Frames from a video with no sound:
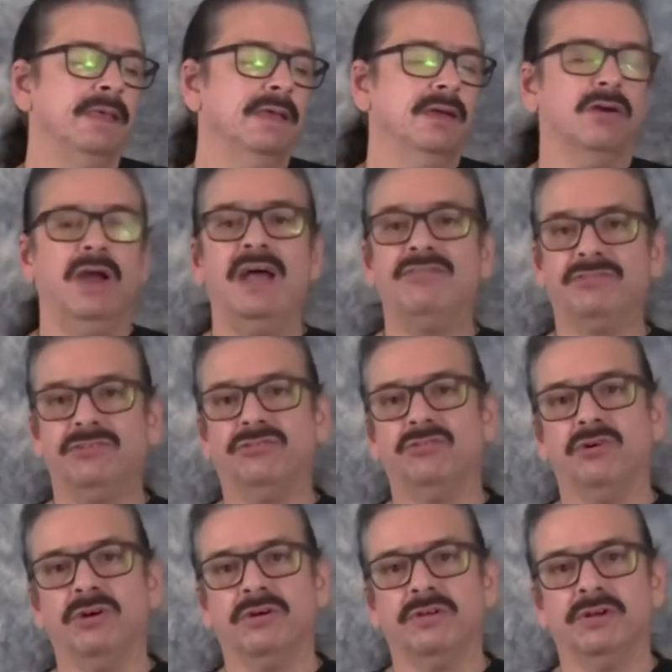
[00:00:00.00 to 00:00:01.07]
Ask the
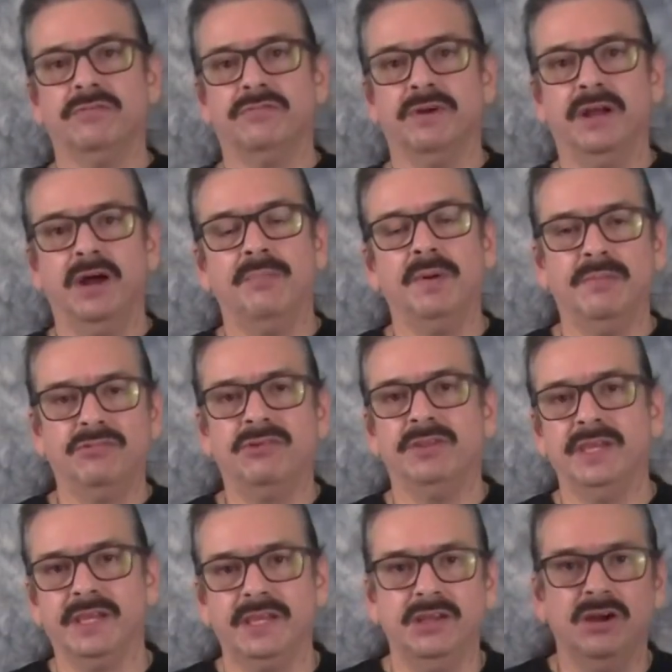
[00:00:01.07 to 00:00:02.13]
store clerk for help. I'm sure
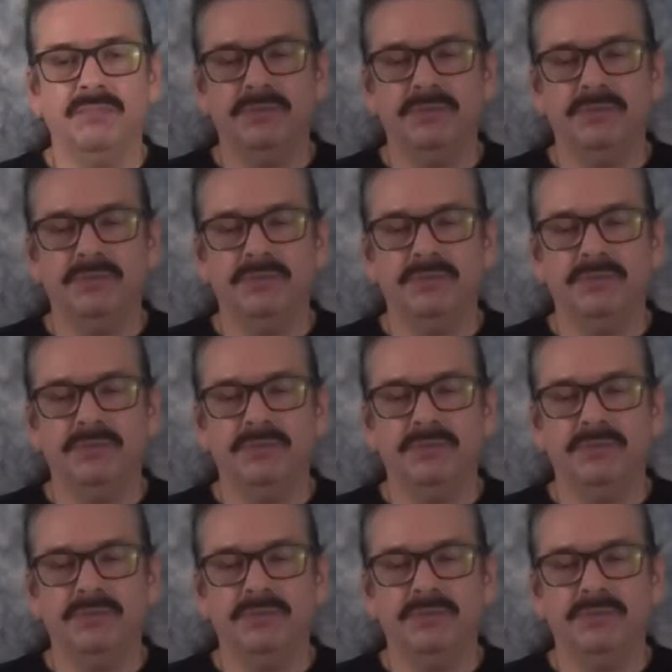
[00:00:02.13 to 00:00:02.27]
they can help